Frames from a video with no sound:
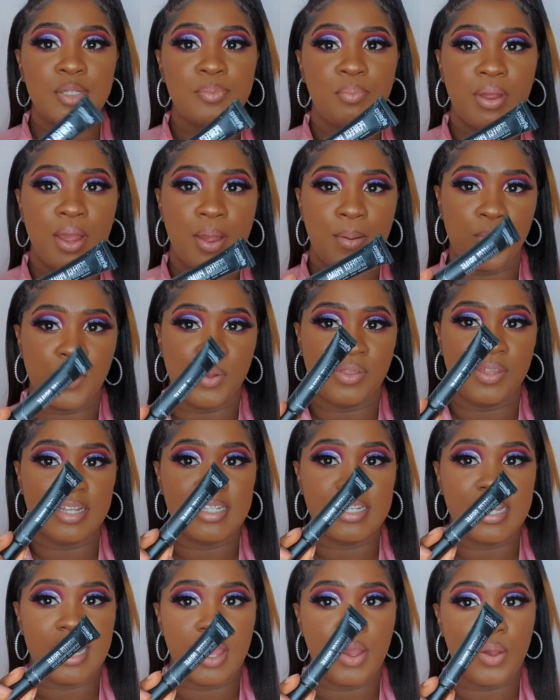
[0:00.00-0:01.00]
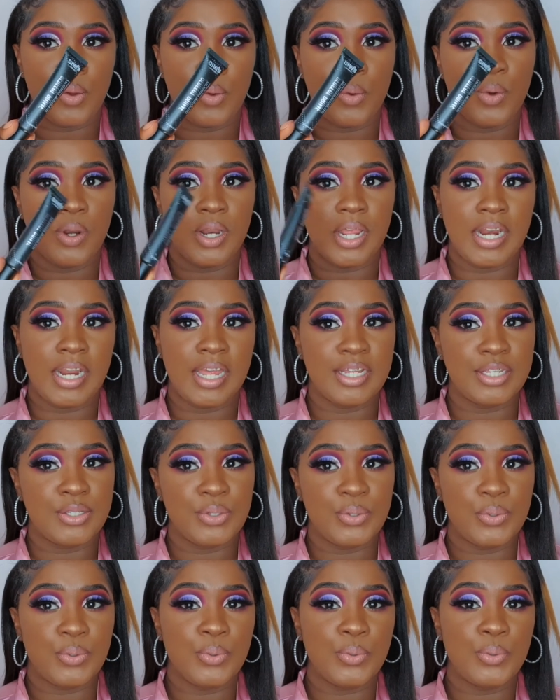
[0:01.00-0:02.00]
primer that I own and I
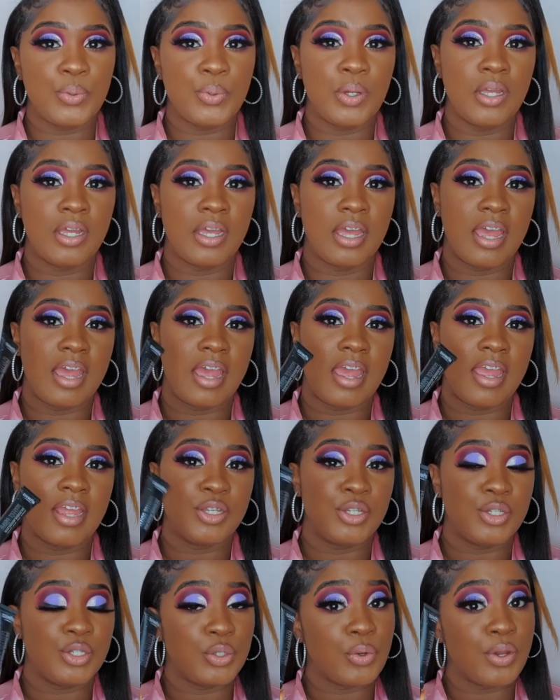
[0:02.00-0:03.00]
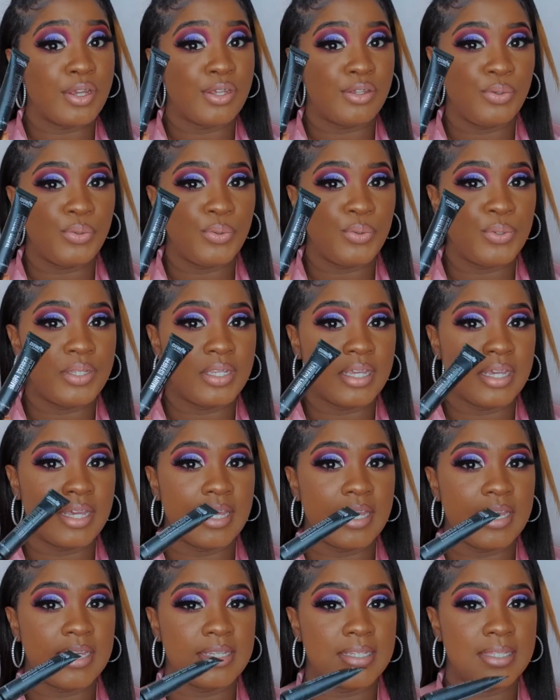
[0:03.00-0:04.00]
do enjoy using
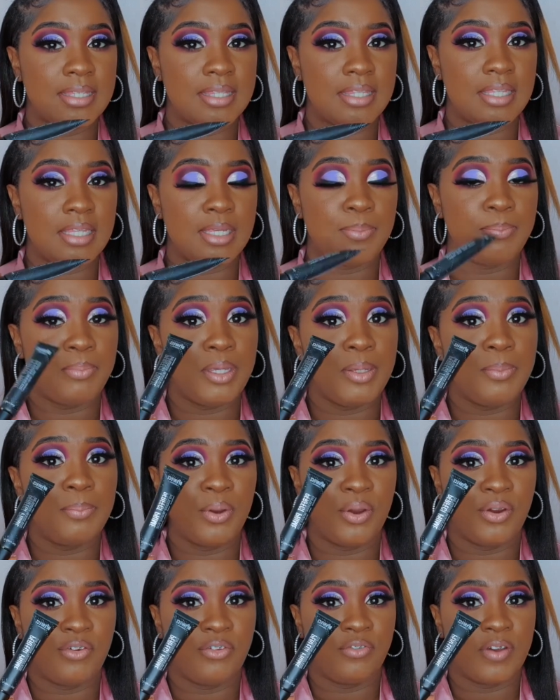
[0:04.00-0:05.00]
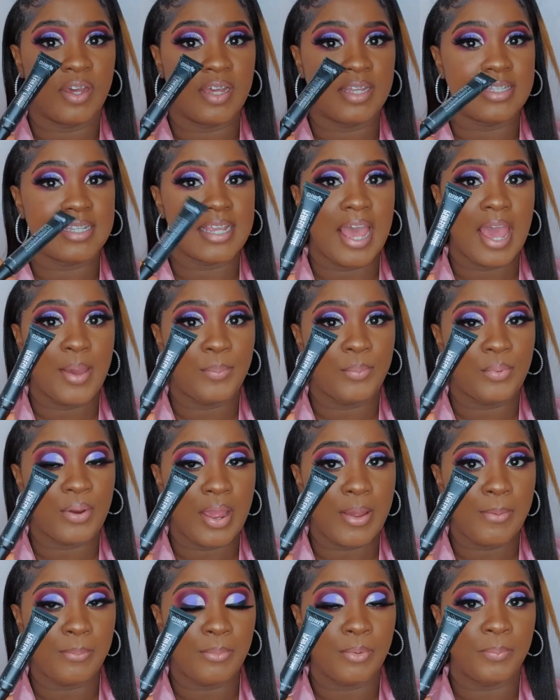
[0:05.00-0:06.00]
is the Bperfect eye
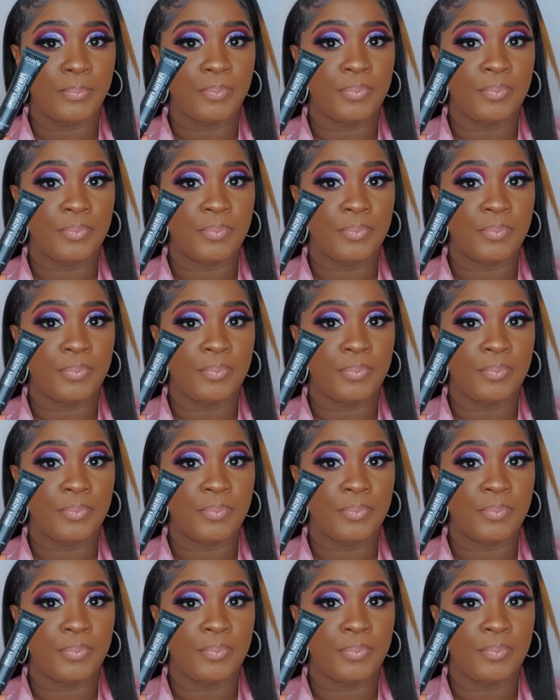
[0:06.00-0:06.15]
primer.